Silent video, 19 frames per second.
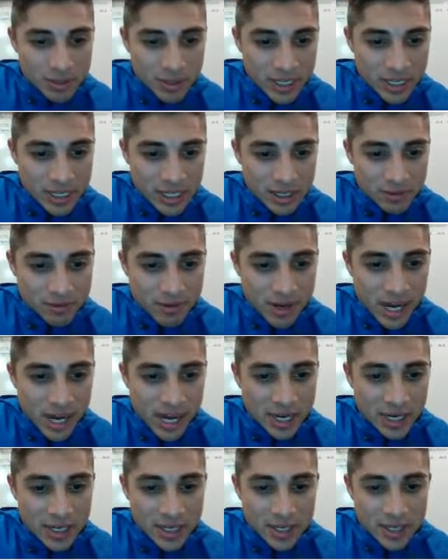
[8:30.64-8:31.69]
to
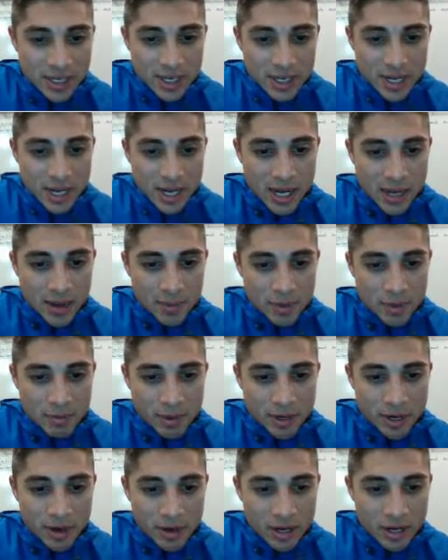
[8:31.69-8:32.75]
identify the
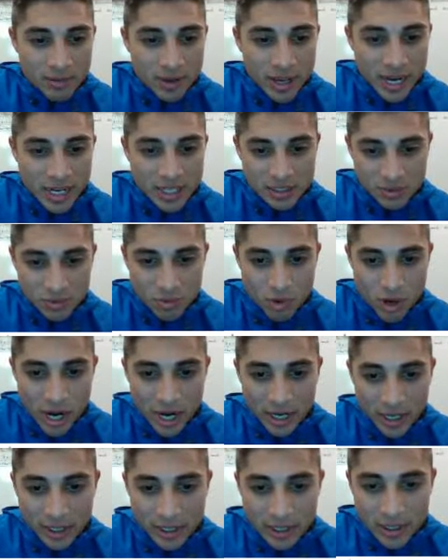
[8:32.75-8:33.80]
pair of X and
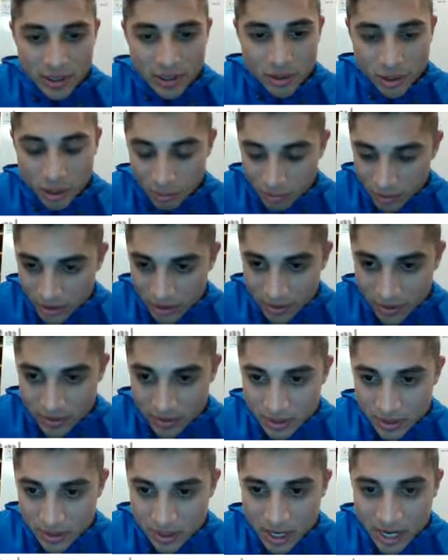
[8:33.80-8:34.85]
Y
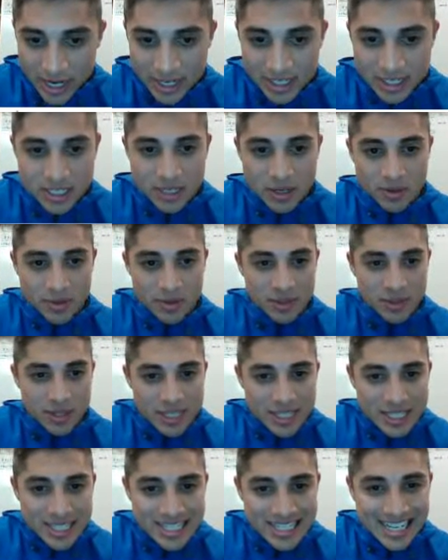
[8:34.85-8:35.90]
chromosomes, all right? So
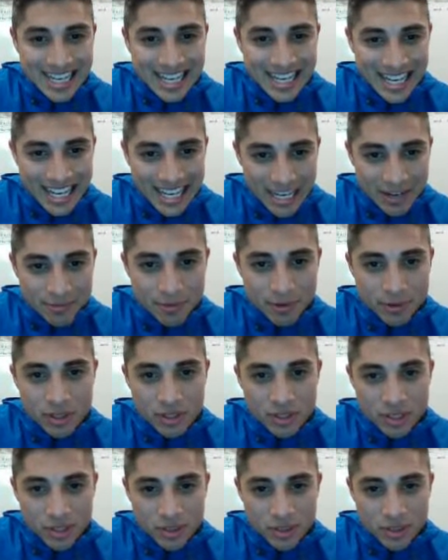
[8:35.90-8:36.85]
this is a key for you to